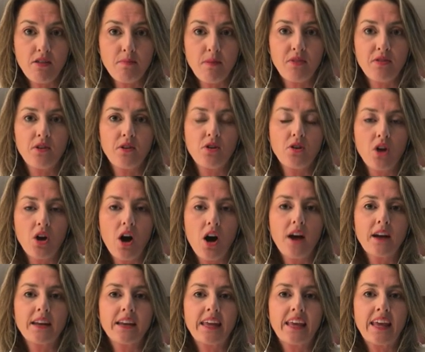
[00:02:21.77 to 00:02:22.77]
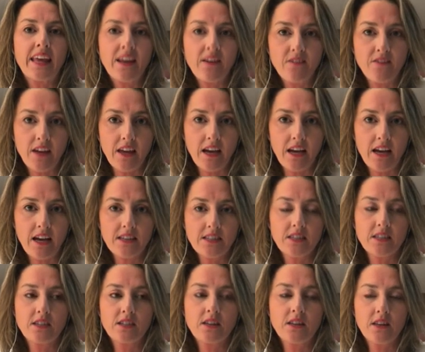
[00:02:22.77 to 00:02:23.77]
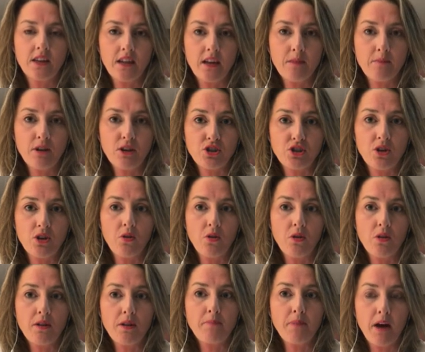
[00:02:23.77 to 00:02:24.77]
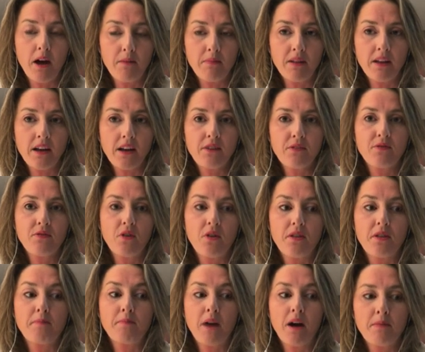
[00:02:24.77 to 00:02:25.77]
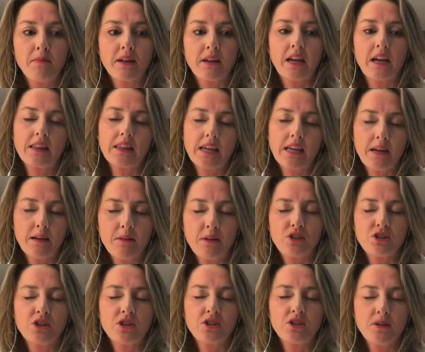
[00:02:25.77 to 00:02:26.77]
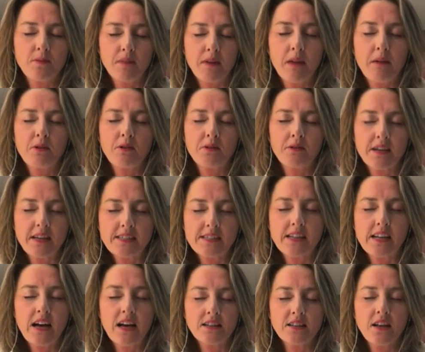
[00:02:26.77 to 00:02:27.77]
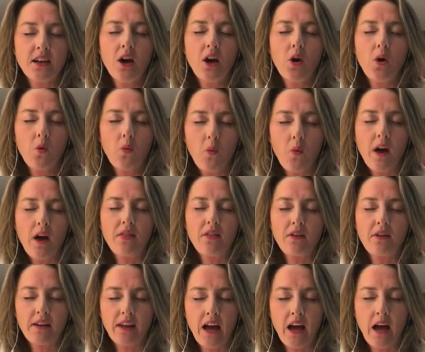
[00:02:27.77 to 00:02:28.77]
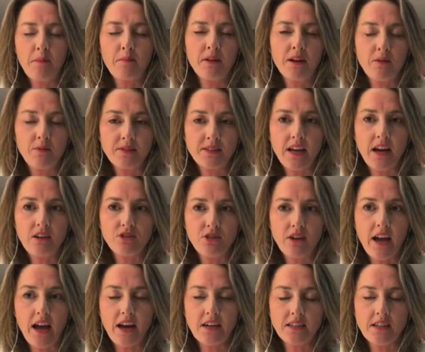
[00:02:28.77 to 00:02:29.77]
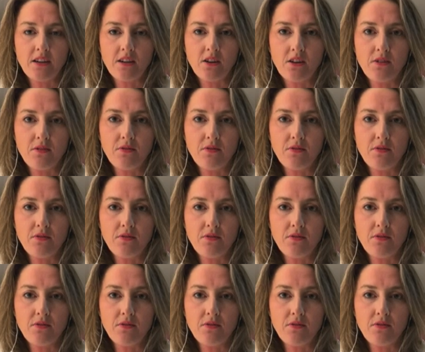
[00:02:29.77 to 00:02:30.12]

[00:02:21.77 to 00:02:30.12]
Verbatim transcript: but they're not giving it to the commission or the public for the public and the commission to be able to assess whether cabinet was actually acting in good